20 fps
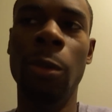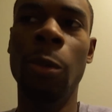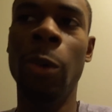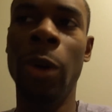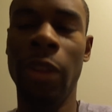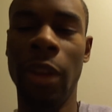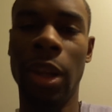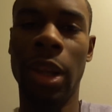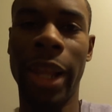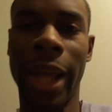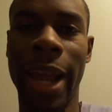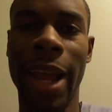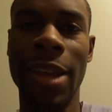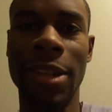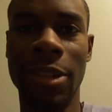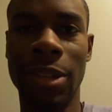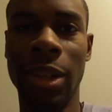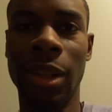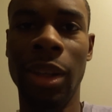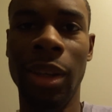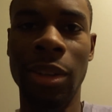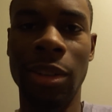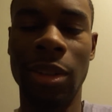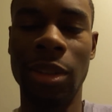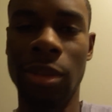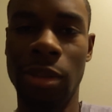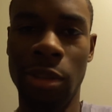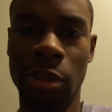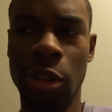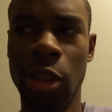one of the last things,
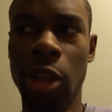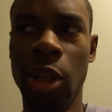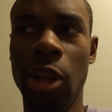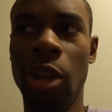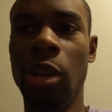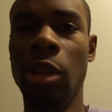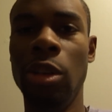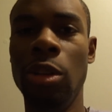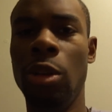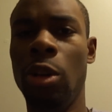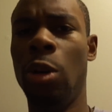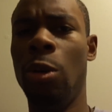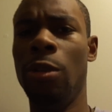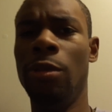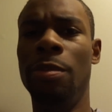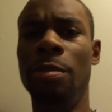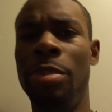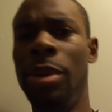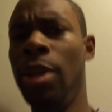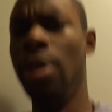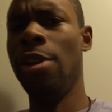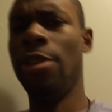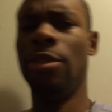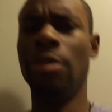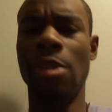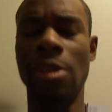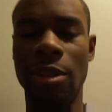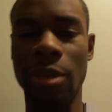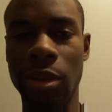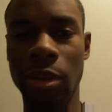because
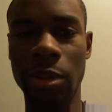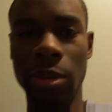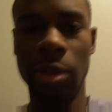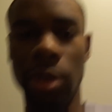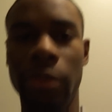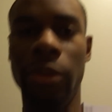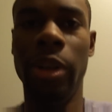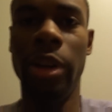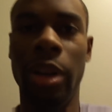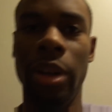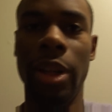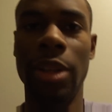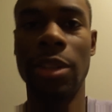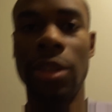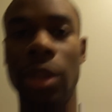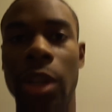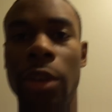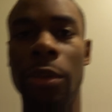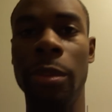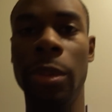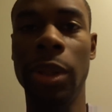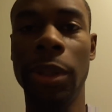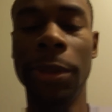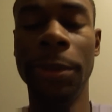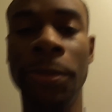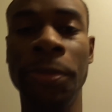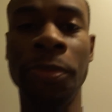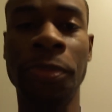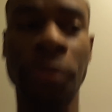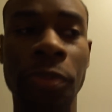PS3 exclusive and all that stuff. But